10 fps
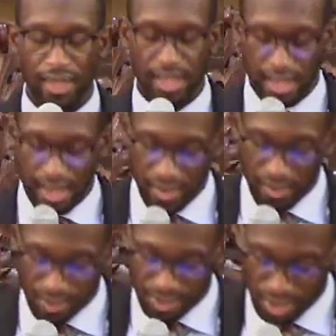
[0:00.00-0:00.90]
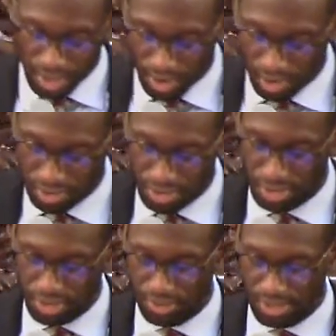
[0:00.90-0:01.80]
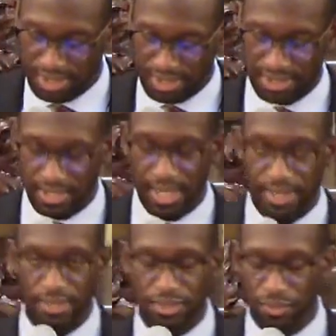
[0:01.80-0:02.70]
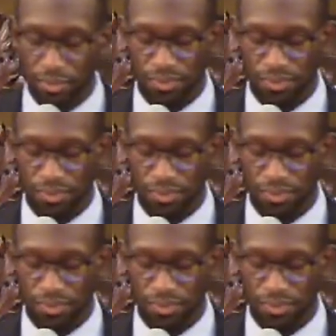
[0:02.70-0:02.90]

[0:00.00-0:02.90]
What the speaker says: he was called to do this